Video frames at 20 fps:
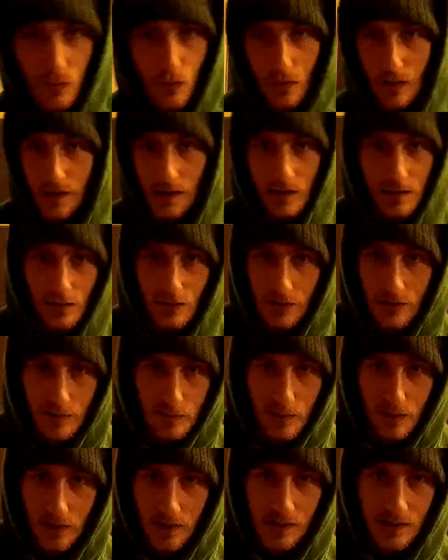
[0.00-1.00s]
$20-30
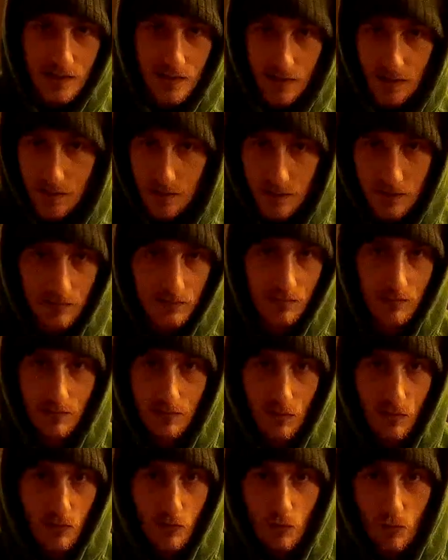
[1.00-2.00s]
at your
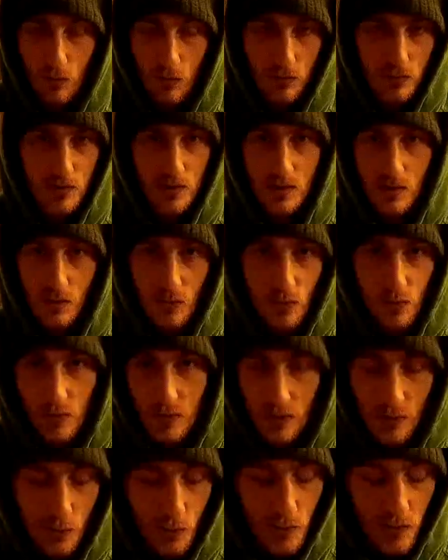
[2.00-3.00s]
local
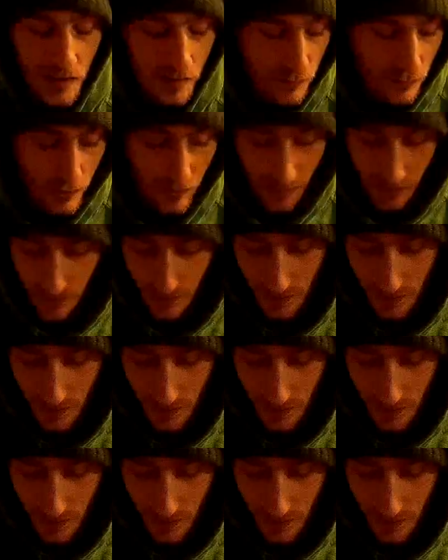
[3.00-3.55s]
store or whatever.